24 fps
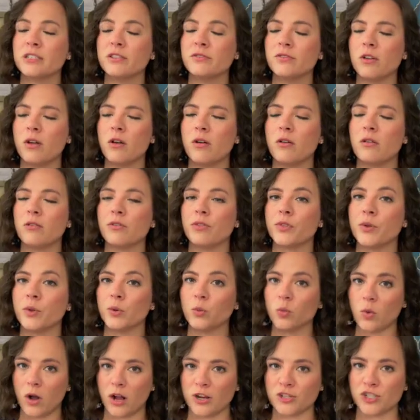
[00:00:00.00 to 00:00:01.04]
of all, they're
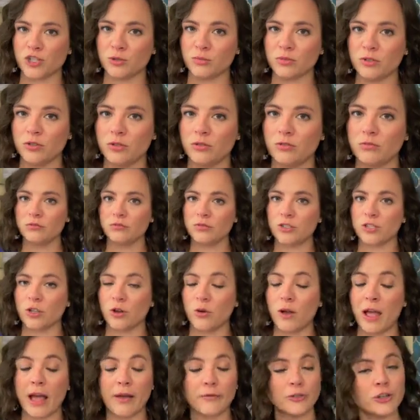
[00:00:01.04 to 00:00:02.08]
washable. So
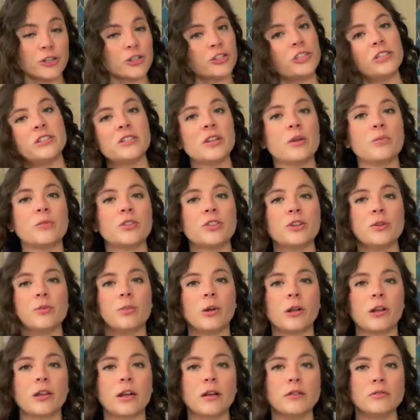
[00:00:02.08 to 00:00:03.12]
after she's done with her
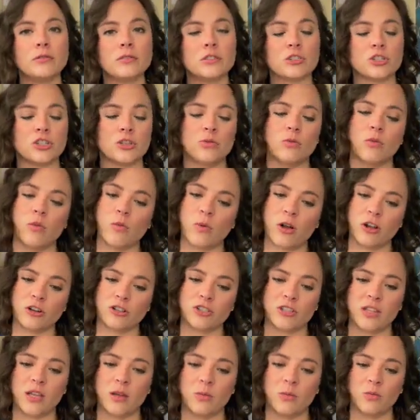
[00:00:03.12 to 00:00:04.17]
workouts, she will wash
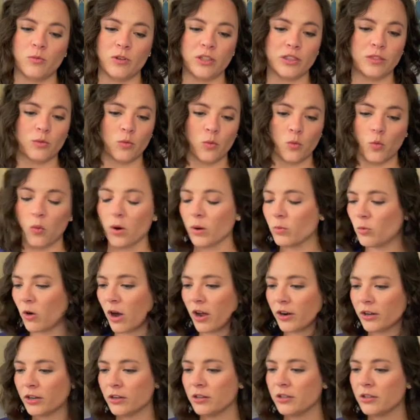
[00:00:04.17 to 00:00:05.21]
them with warm
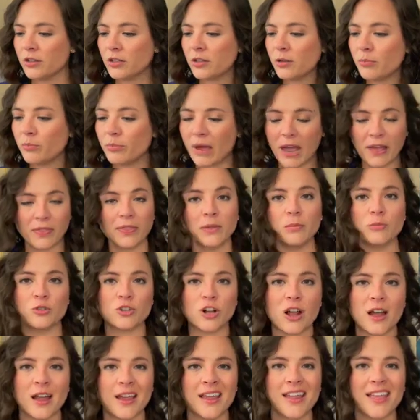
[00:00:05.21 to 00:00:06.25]
water, pat them
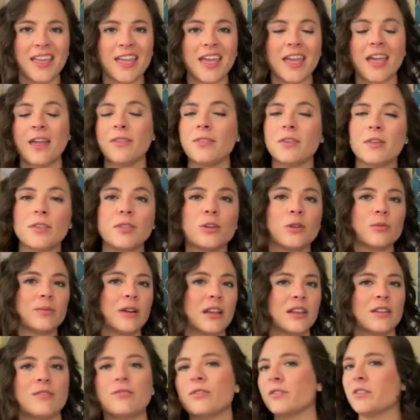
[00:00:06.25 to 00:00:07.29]
dry, and then they're
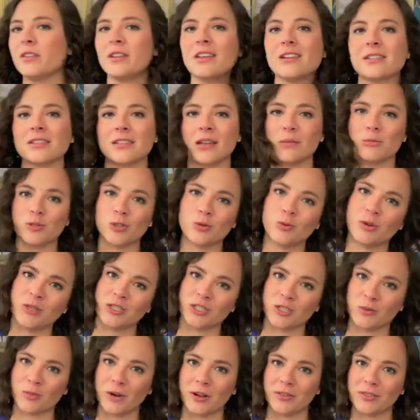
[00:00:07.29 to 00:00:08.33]
ready for the next time she wants
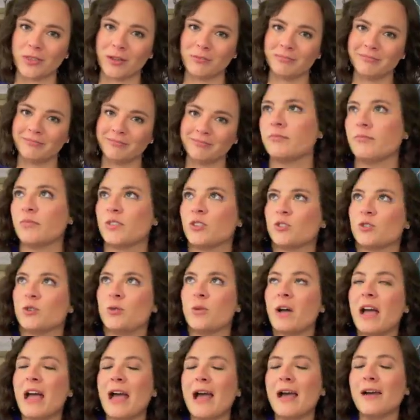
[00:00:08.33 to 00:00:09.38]
to wear them.
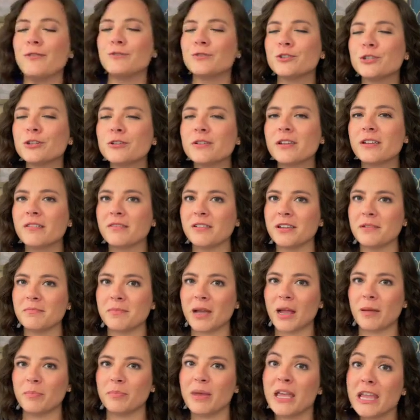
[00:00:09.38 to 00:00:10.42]
So after hearing
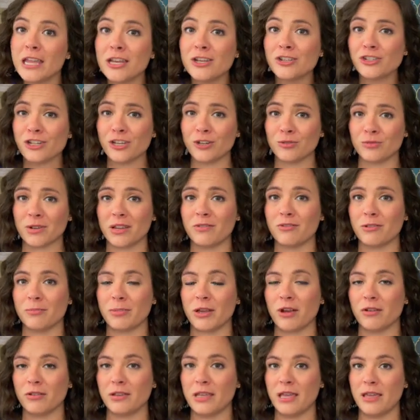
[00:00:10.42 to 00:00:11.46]
my patient rave
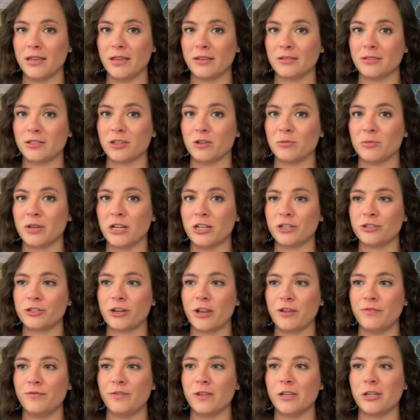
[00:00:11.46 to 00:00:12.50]
about CAKES so much, I
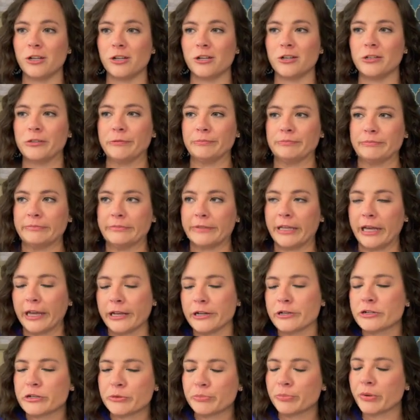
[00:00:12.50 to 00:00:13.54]
figured I
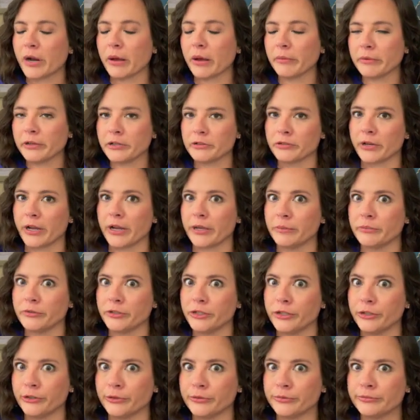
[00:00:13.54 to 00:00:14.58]
should probably try them
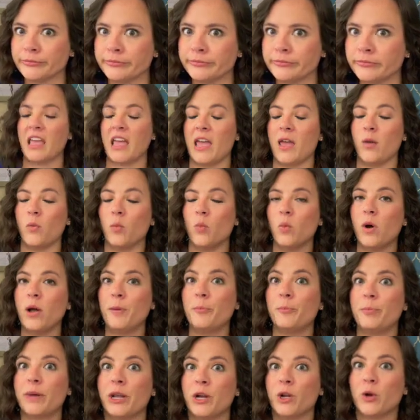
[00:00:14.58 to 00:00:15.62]
too. And what
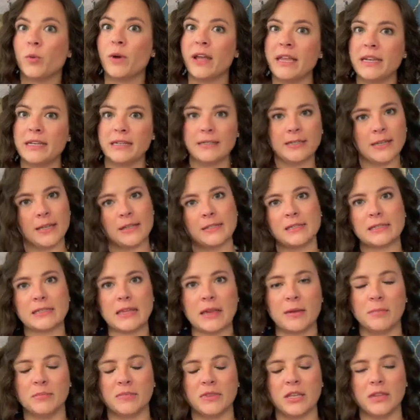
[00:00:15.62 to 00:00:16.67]
better way to test
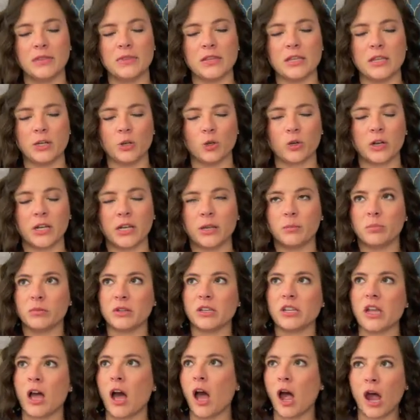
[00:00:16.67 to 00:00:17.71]
them than the incredibly
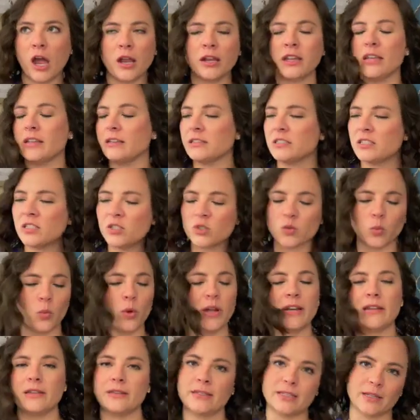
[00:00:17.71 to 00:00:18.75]
hot and
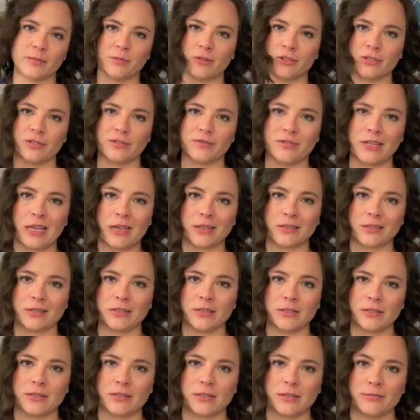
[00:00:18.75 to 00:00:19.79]
sweaty summers of
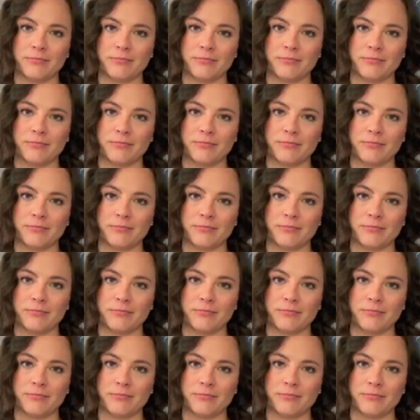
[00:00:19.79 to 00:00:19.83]
Texas?